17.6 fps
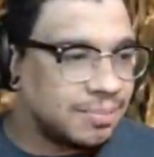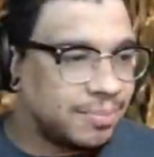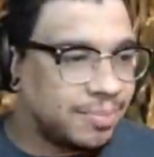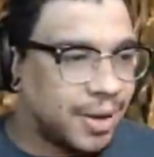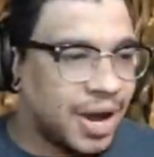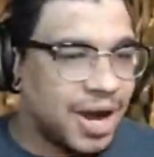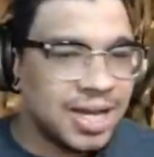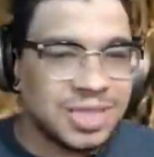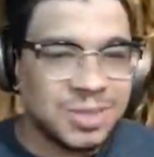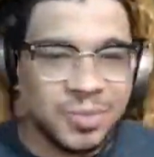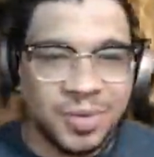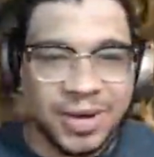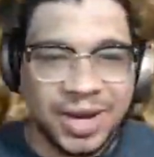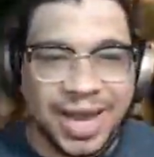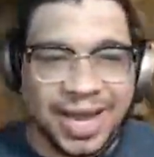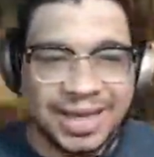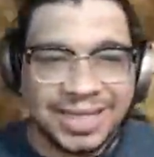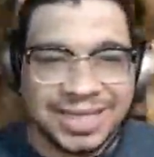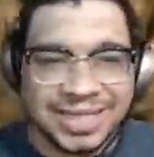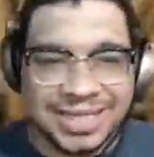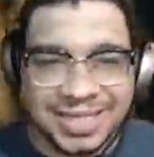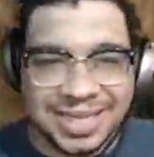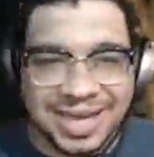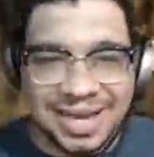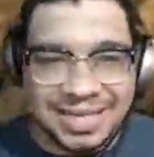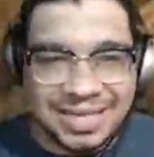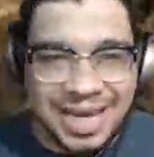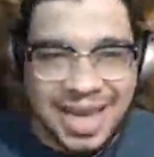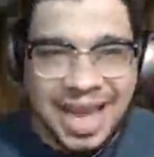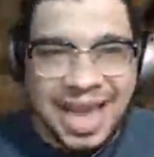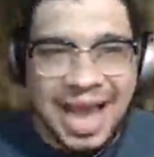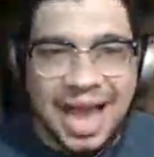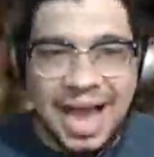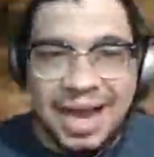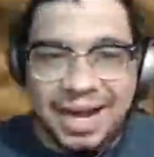boss boy acted sus.
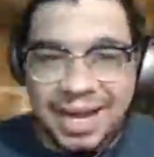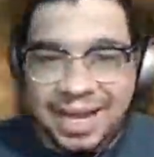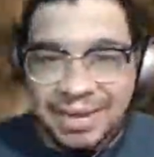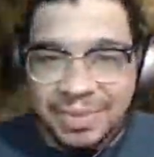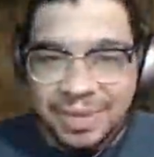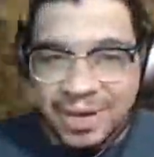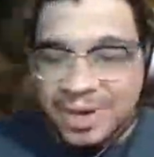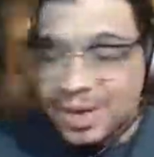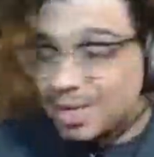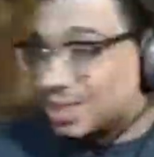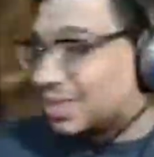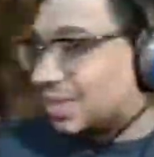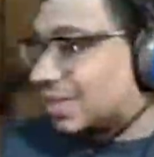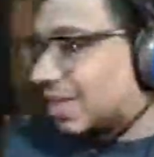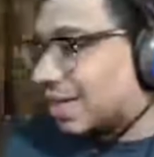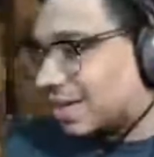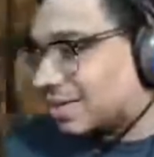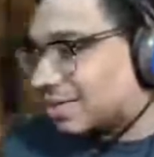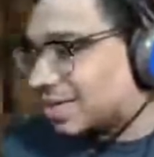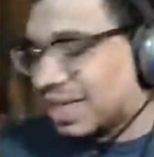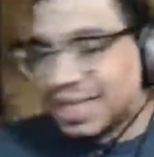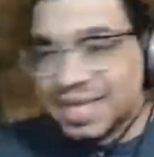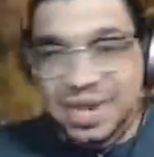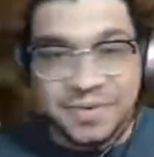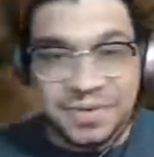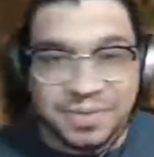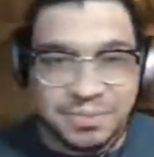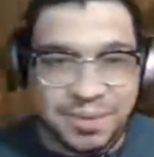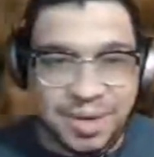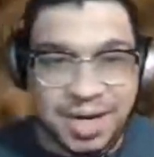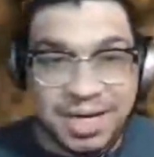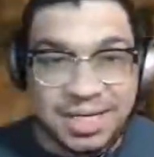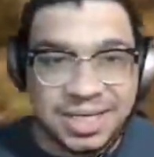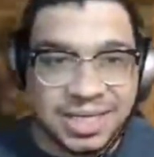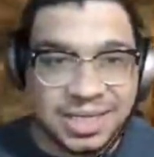I gotta be honest with you, I don't think that was a
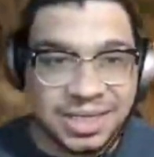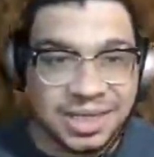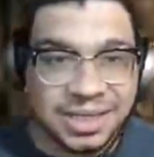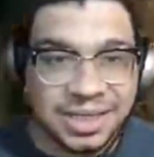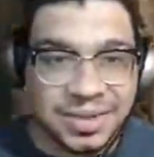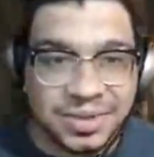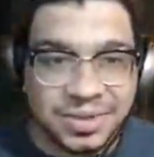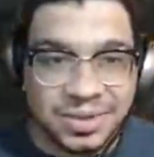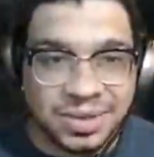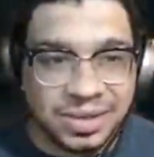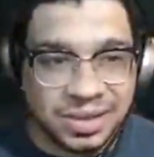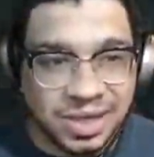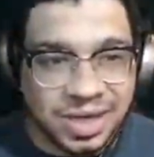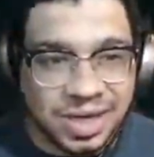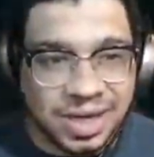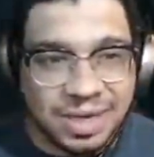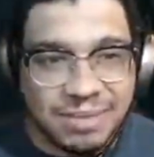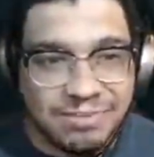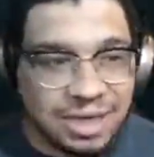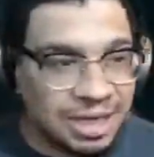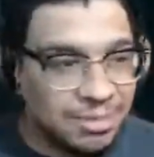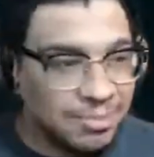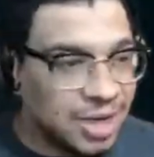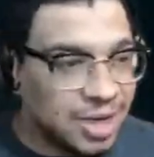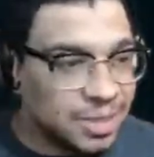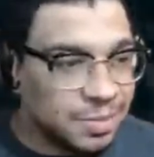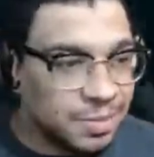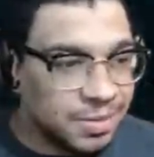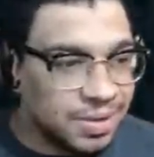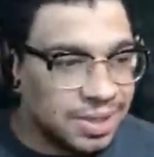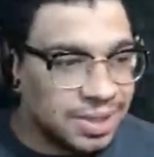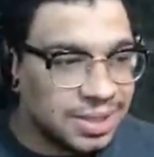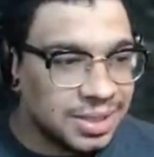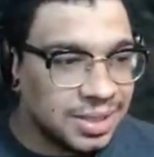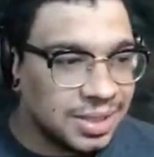boss. I think those were uh, mini boss
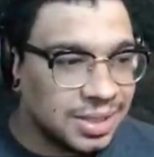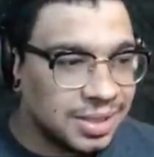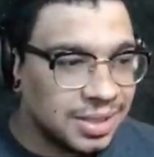boys.